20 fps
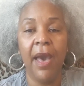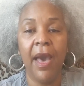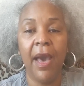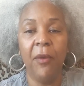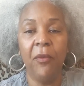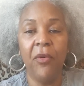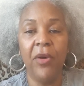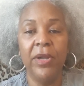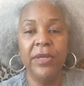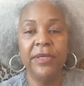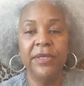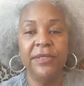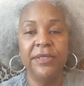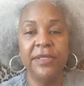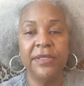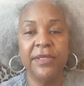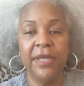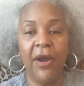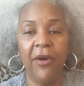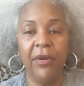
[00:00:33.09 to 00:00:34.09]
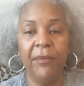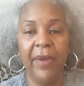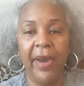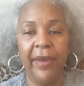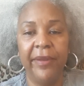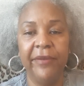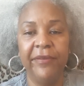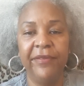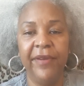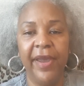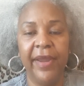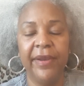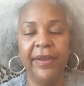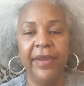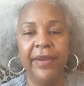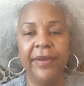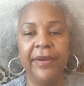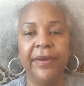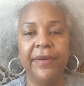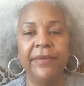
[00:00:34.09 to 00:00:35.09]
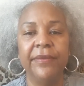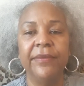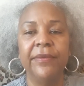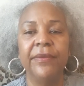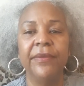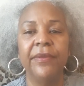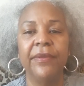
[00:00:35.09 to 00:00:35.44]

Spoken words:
I wanted to just talk about the fact that